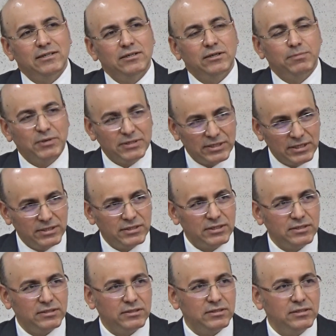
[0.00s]

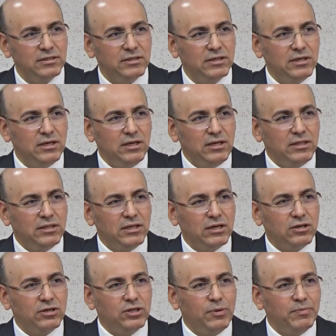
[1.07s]
representing the
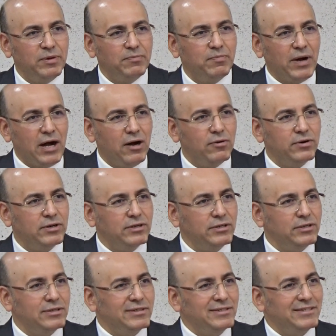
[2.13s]
economic power
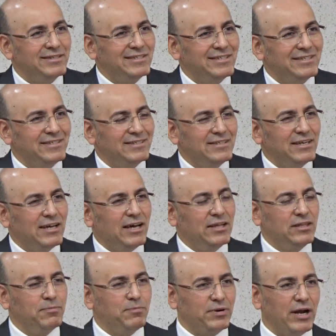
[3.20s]
and
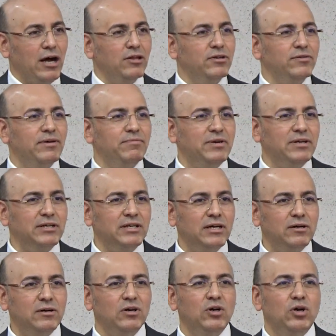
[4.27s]
the pride of
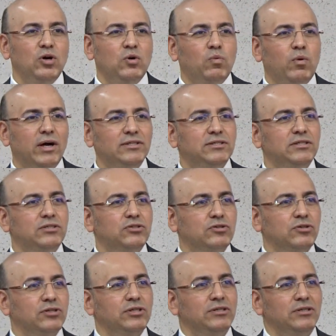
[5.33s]
America was
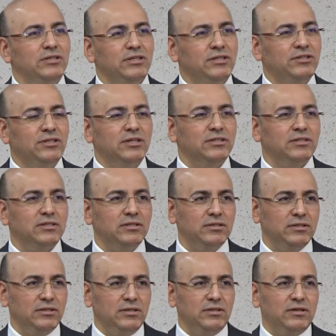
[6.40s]
destroyed in just
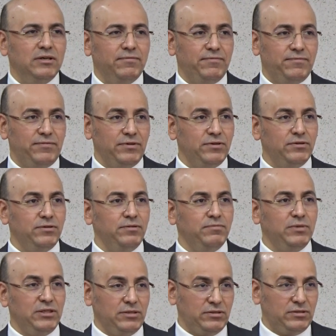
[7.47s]
a few
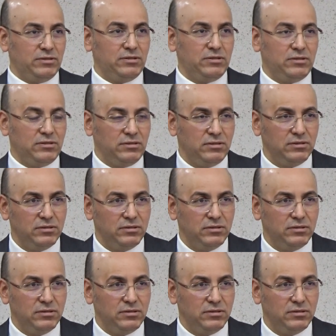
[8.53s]
minutes.